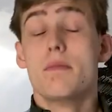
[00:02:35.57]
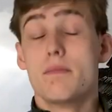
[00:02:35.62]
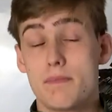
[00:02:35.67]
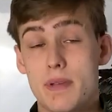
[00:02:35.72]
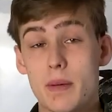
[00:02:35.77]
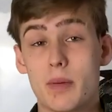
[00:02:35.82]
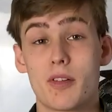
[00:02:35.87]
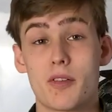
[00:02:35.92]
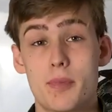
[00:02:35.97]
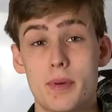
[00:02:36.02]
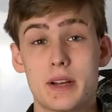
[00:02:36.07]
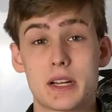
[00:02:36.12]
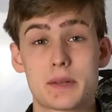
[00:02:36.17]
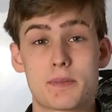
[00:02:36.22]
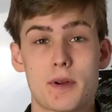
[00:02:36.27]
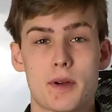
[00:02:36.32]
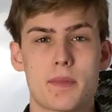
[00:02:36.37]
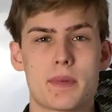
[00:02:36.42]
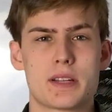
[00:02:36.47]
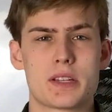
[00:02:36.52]
People have been
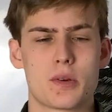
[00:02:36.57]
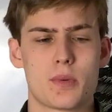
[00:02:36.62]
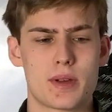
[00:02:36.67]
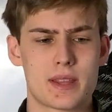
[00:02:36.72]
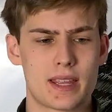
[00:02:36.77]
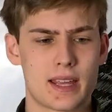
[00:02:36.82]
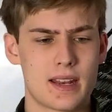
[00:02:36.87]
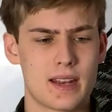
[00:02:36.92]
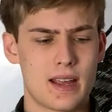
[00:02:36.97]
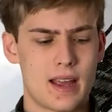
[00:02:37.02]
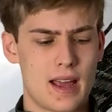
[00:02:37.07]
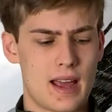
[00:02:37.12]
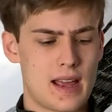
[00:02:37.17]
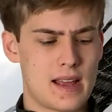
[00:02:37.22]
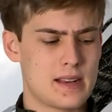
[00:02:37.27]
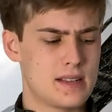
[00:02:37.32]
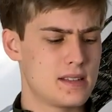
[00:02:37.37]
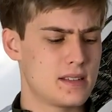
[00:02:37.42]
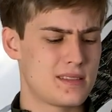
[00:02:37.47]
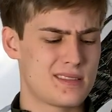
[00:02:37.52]
experimenting with it,
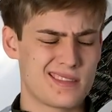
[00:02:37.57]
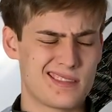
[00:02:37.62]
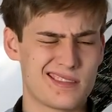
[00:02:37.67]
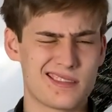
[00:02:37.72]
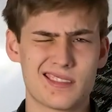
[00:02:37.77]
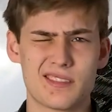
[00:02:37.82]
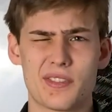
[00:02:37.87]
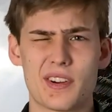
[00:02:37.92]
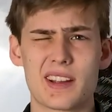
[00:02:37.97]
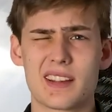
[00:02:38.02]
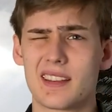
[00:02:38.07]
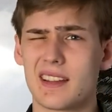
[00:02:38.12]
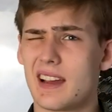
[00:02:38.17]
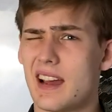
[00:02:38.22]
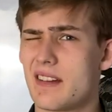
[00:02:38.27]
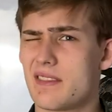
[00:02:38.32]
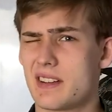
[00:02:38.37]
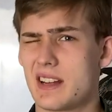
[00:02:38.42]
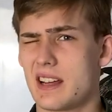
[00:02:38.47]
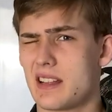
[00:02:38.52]
and frankly I
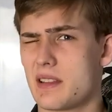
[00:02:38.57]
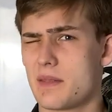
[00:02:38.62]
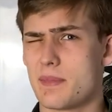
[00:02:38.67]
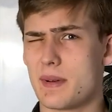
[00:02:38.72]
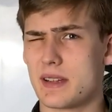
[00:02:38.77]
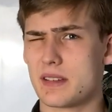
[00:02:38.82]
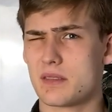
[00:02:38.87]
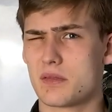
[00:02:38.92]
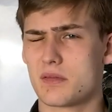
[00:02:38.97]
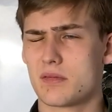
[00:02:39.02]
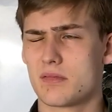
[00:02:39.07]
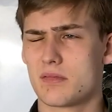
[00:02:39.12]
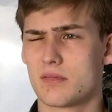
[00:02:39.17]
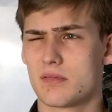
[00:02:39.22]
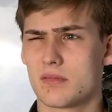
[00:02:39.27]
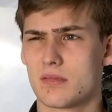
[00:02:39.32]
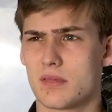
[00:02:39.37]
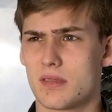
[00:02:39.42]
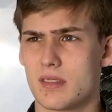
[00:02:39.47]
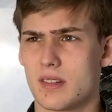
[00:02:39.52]
haven't had the best
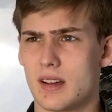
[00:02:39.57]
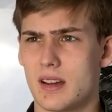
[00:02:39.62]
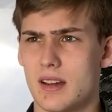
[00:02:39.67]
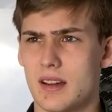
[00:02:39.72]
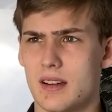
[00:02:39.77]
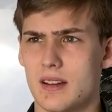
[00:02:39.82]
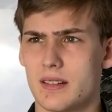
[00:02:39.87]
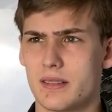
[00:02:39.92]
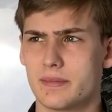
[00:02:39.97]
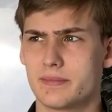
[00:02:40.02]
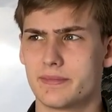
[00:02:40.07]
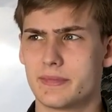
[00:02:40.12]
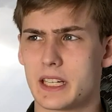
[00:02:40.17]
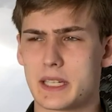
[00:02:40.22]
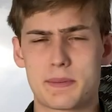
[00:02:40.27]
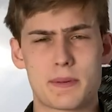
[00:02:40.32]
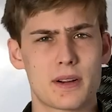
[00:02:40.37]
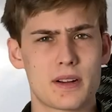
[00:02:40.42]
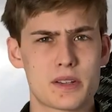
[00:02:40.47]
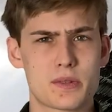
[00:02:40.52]

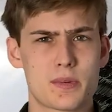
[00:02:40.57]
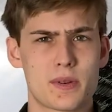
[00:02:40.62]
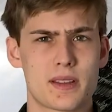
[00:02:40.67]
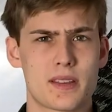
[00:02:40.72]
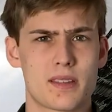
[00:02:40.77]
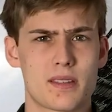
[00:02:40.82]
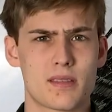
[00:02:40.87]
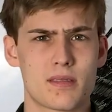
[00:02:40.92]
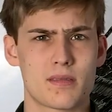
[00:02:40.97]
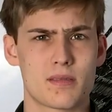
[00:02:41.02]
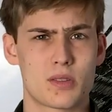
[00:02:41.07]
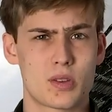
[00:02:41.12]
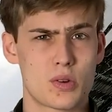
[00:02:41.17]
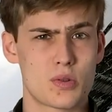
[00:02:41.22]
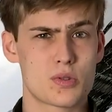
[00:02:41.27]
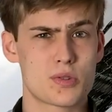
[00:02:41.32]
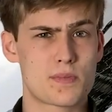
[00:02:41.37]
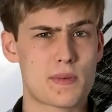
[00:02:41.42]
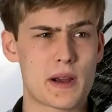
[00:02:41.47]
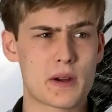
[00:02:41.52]
experience with
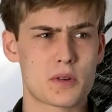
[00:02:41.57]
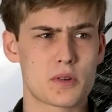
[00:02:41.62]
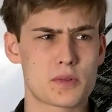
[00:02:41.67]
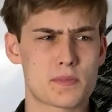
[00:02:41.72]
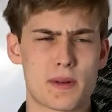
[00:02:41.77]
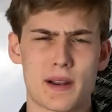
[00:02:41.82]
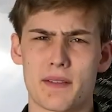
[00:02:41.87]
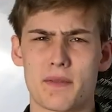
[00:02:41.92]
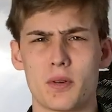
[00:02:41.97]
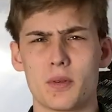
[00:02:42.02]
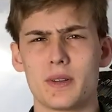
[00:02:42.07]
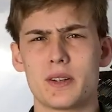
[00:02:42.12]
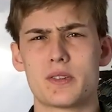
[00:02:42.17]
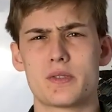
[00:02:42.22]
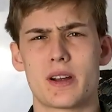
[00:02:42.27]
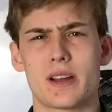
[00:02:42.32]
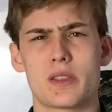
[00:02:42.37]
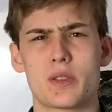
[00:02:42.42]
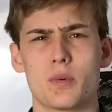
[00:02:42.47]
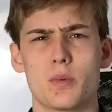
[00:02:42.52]
those barrels, but I've only
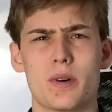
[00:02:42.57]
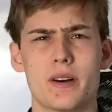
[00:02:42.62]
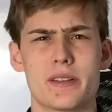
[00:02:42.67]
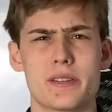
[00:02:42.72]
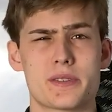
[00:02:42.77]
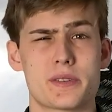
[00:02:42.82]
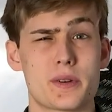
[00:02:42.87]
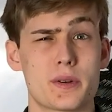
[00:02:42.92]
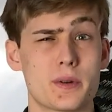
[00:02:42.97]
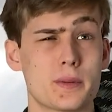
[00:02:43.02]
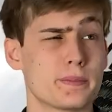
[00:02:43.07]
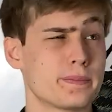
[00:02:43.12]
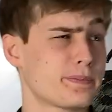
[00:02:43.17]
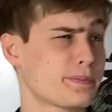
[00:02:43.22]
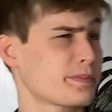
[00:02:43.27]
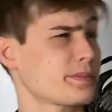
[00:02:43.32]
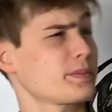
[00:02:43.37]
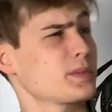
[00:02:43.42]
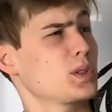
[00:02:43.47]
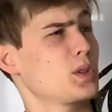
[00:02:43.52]
tried the one, so
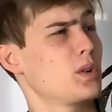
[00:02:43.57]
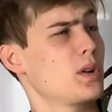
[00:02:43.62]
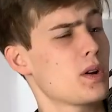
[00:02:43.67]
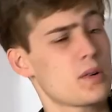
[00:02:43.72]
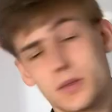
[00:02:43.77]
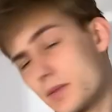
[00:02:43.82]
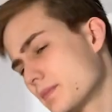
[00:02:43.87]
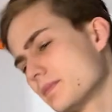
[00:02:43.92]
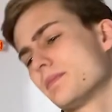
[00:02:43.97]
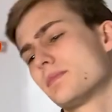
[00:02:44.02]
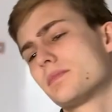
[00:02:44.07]
who knows.